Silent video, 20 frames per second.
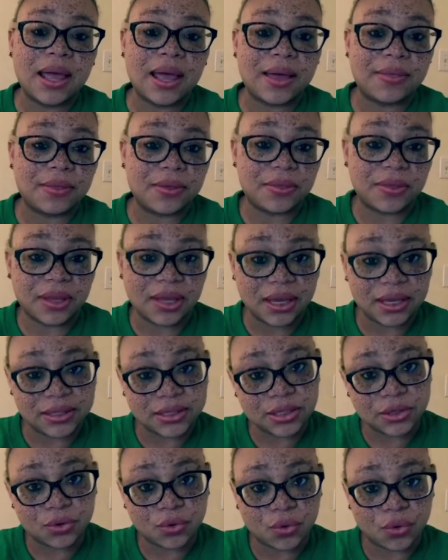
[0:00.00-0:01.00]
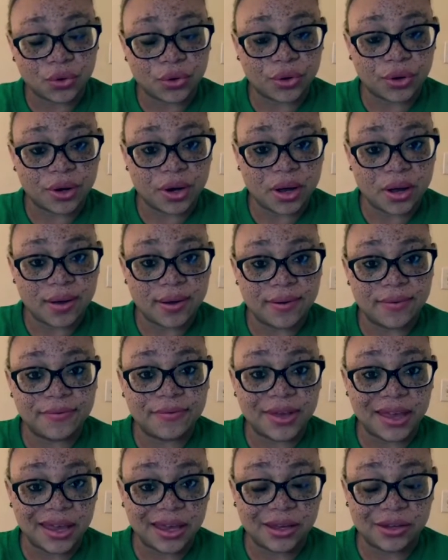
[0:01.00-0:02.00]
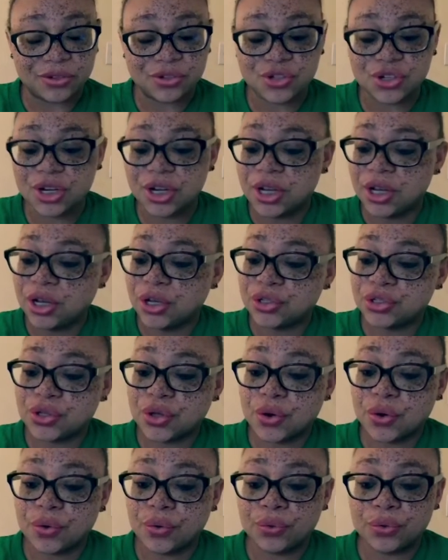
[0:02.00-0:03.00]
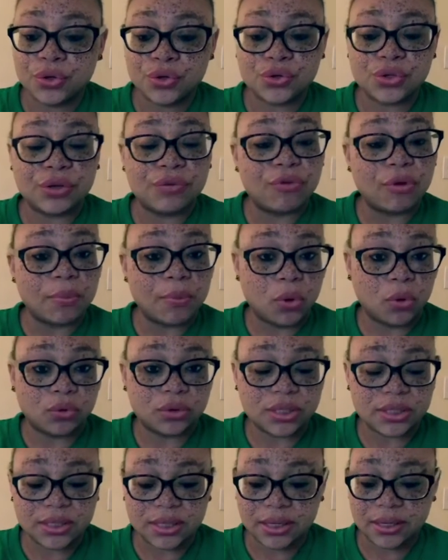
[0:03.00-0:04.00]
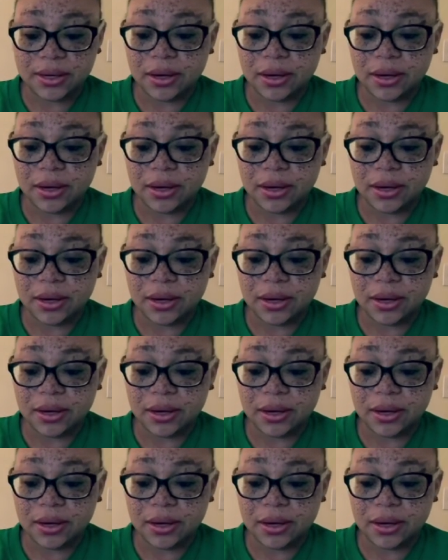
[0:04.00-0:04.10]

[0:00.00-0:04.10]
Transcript: and then the kids in order of age. So usually from oldest to